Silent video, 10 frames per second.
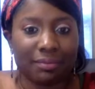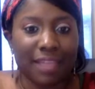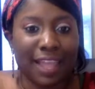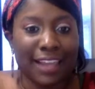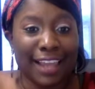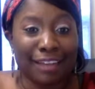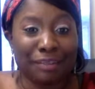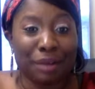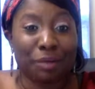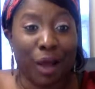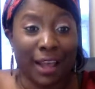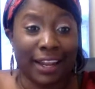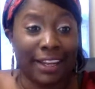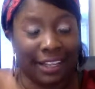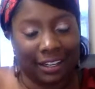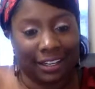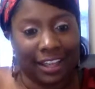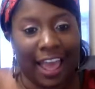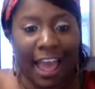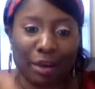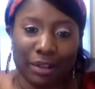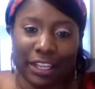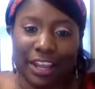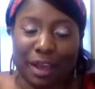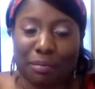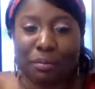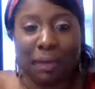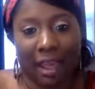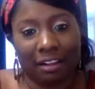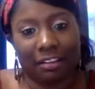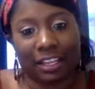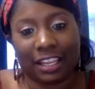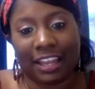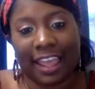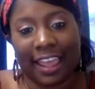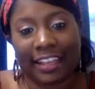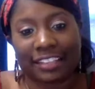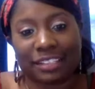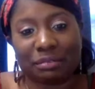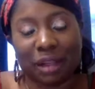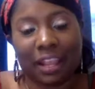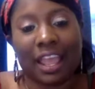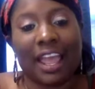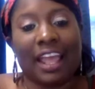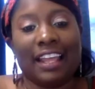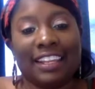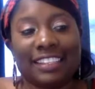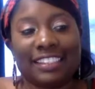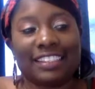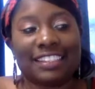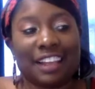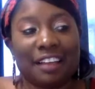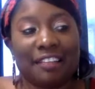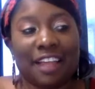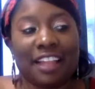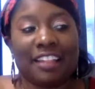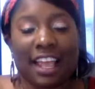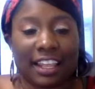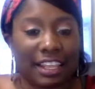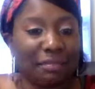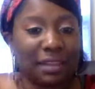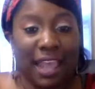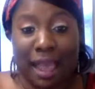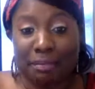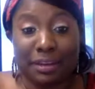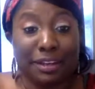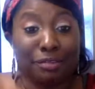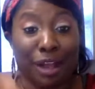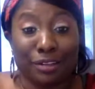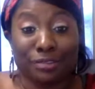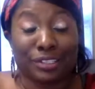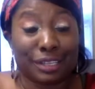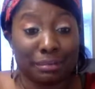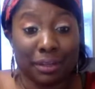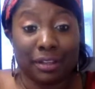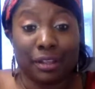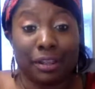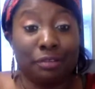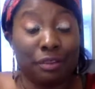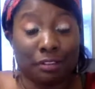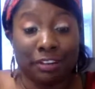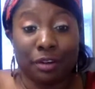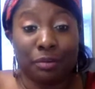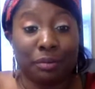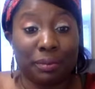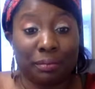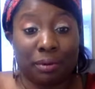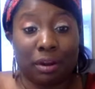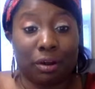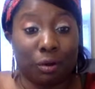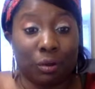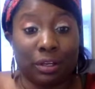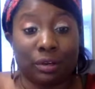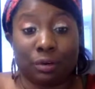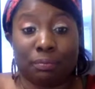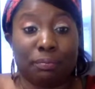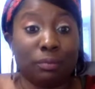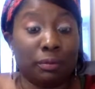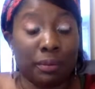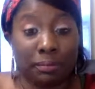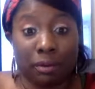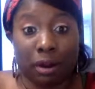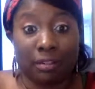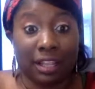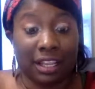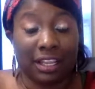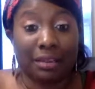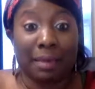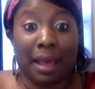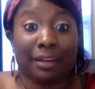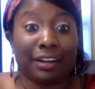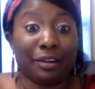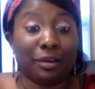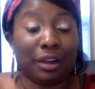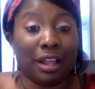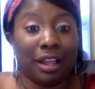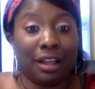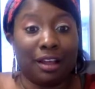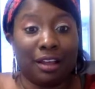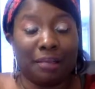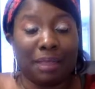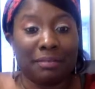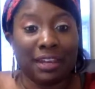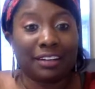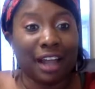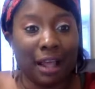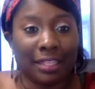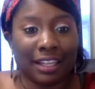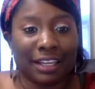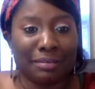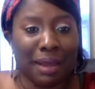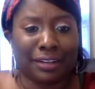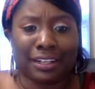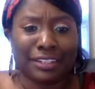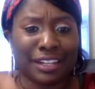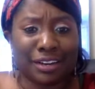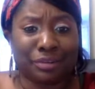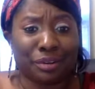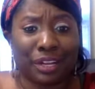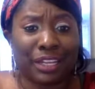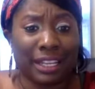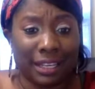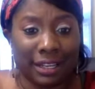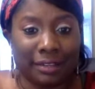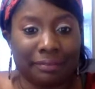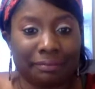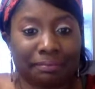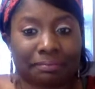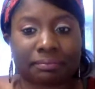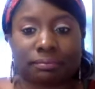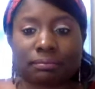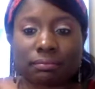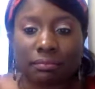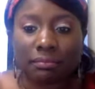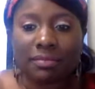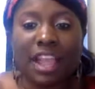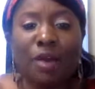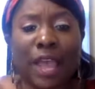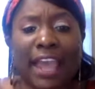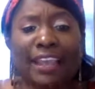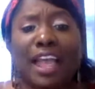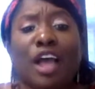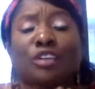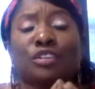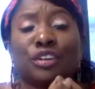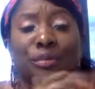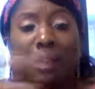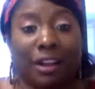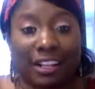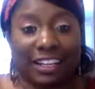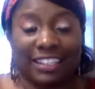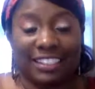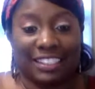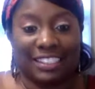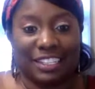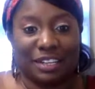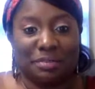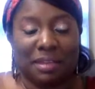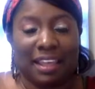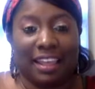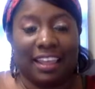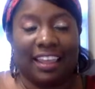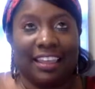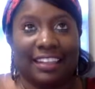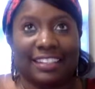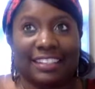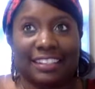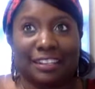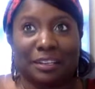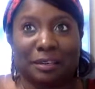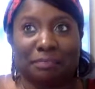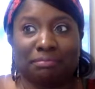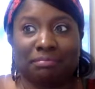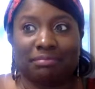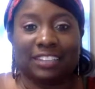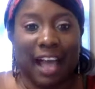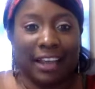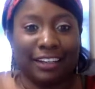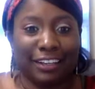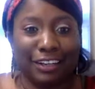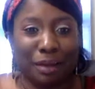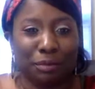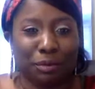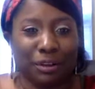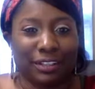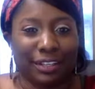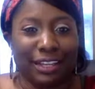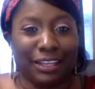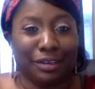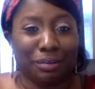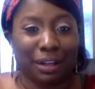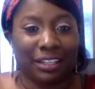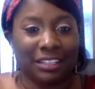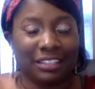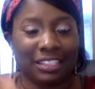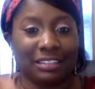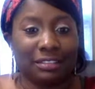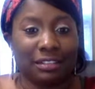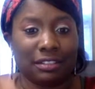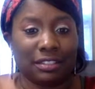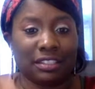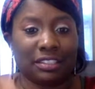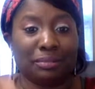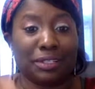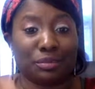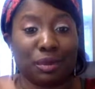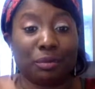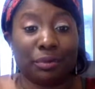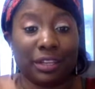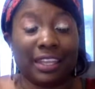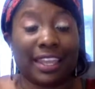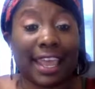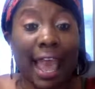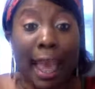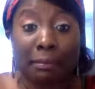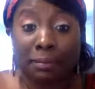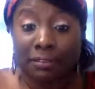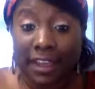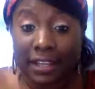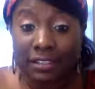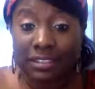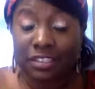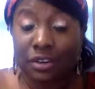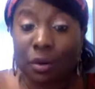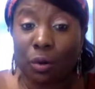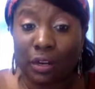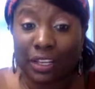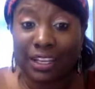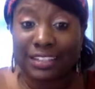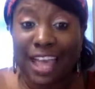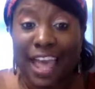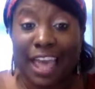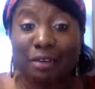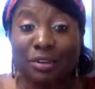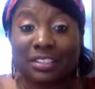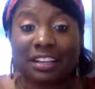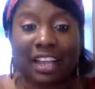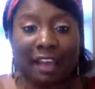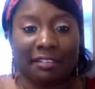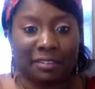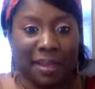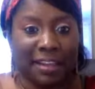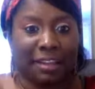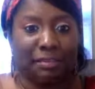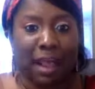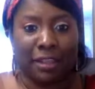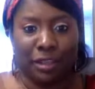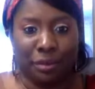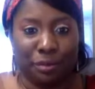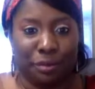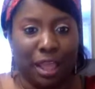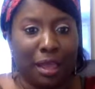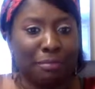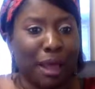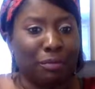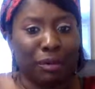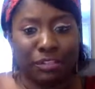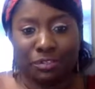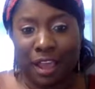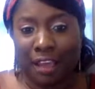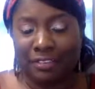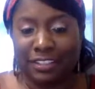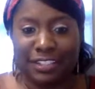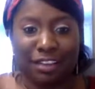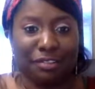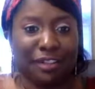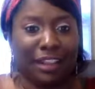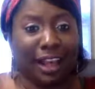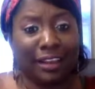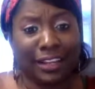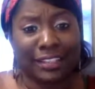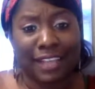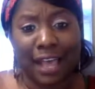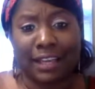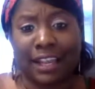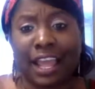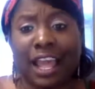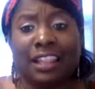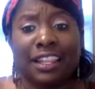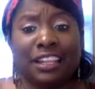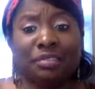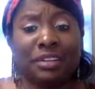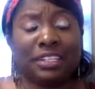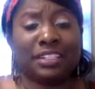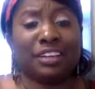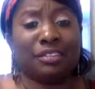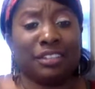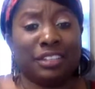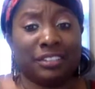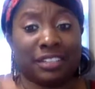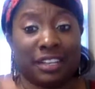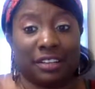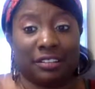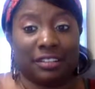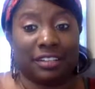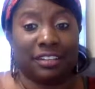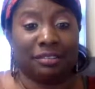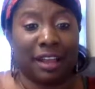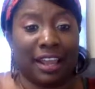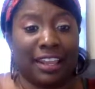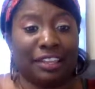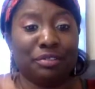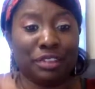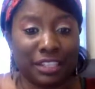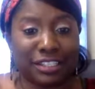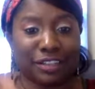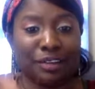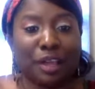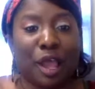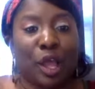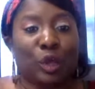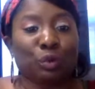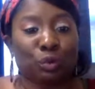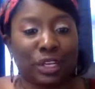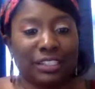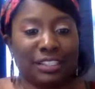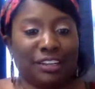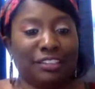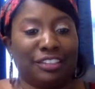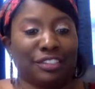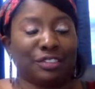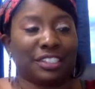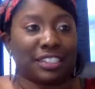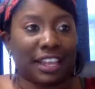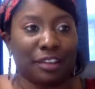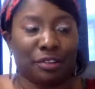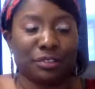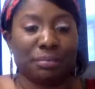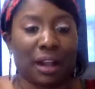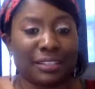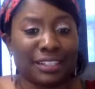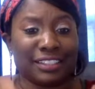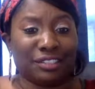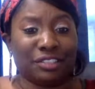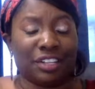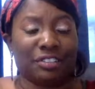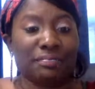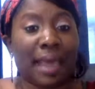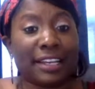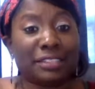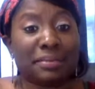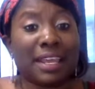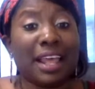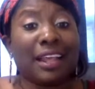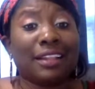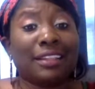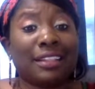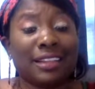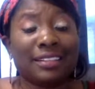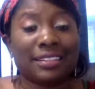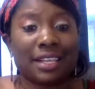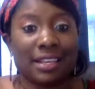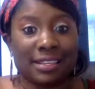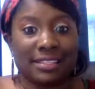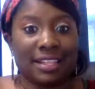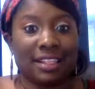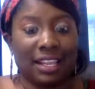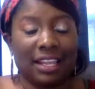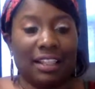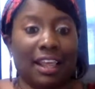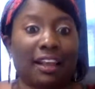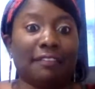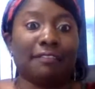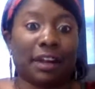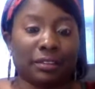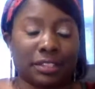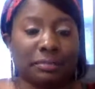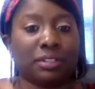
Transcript: and let them know why they need it, how it can help them, how it can enhance them, right? And this is stuff that can be happening while you're sleeping. You never know when people are on, or when people are thinking about it, or maybe they're not thinking about it because they don't know they need it. Okay, so your marketing system is kind of the number one key. Your marketing system is what really captivates your audience. And once they're captivated by you, by what you have to sell, they kind of excited. Then you need to go to your sales, right? You need to research your sales process, your sales management. This is the thing that converts them.